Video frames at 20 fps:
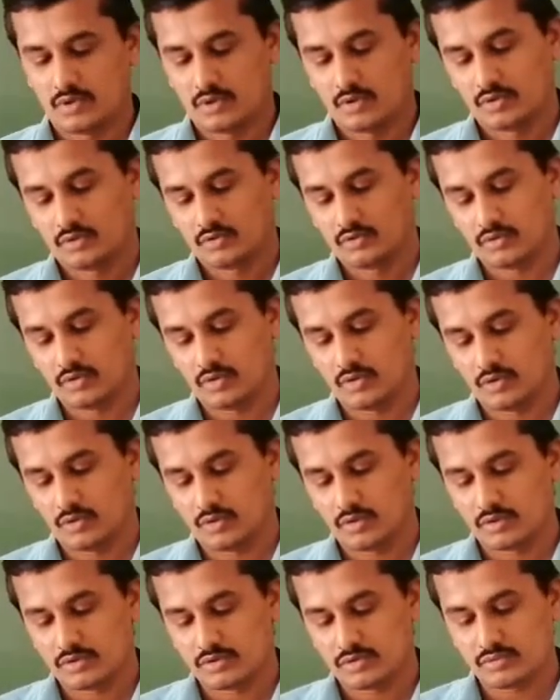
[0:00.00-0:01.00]

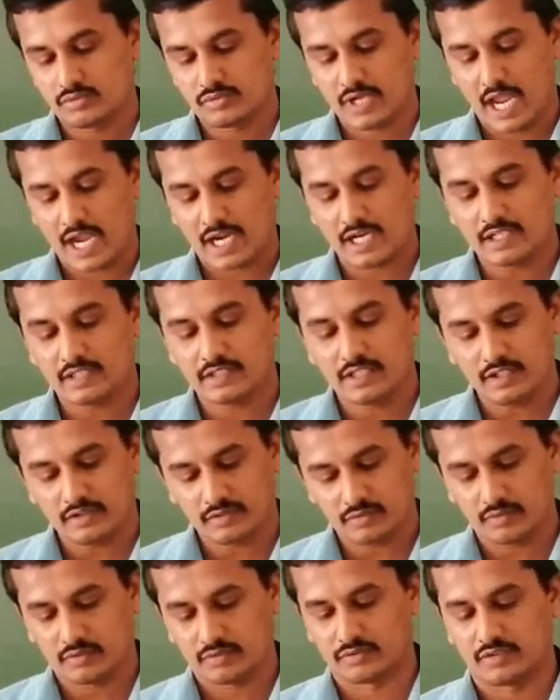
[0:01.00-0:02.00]
So, to tackle these
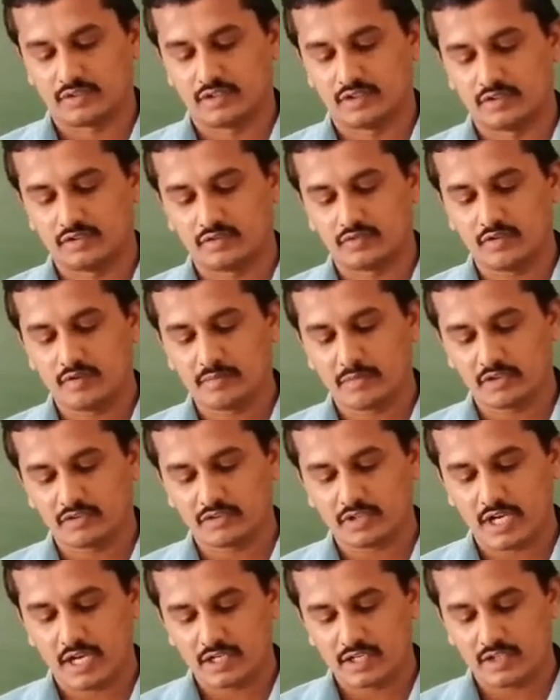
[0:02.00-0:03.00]
questions, we
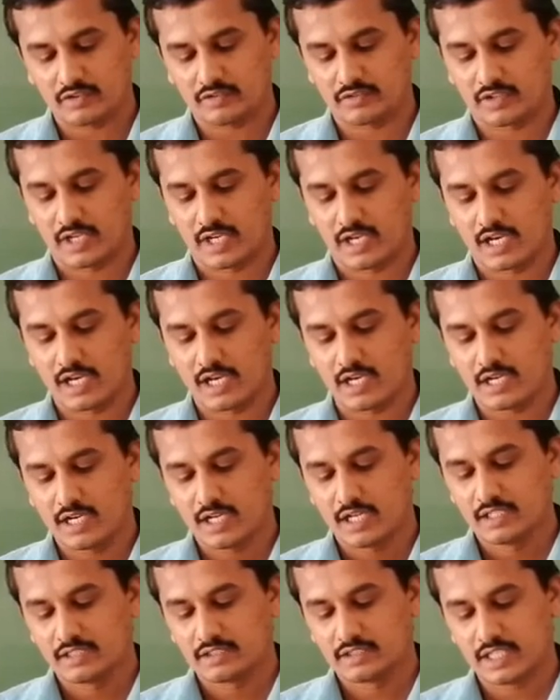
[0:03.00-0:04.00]
must understand
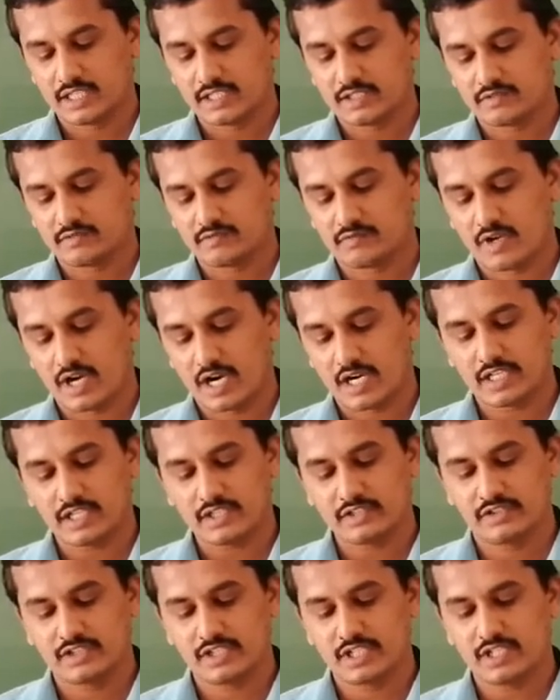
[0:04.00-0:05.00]
that what a
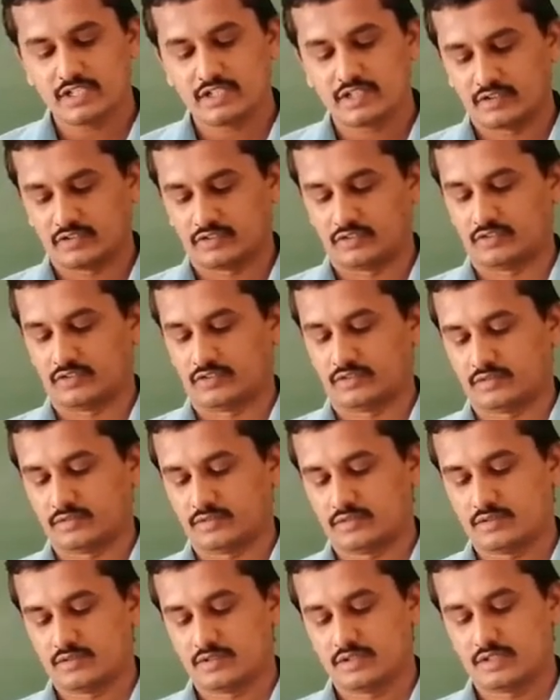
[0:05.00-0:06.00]
gene does.
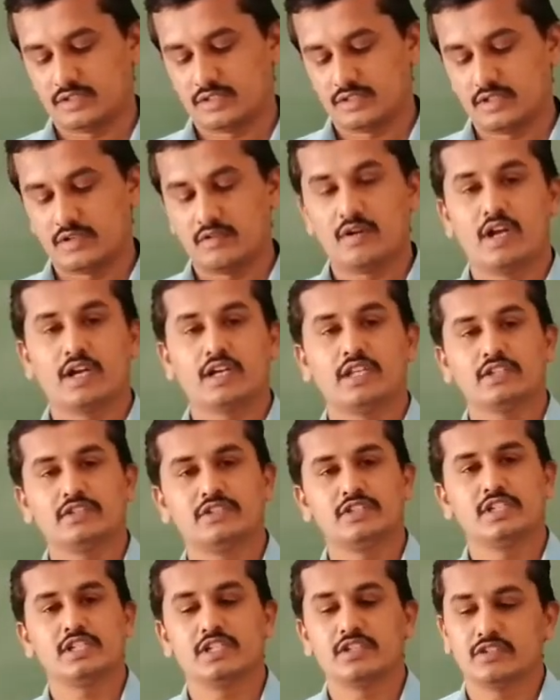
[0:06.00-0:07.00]
What a
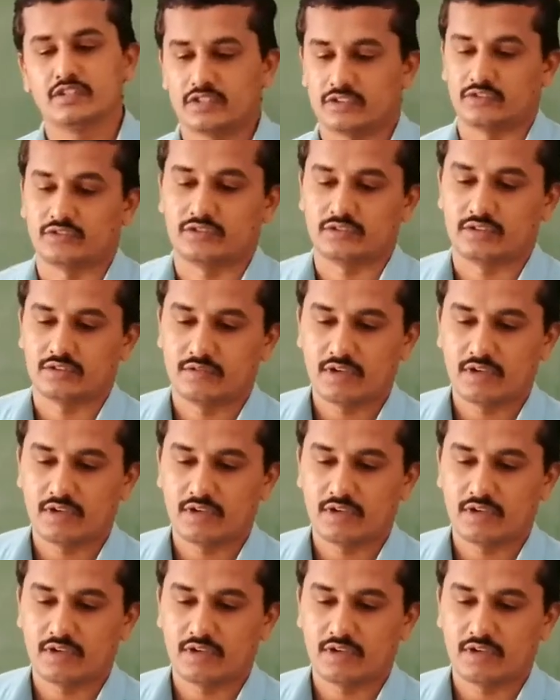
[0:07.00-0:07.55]
gene does.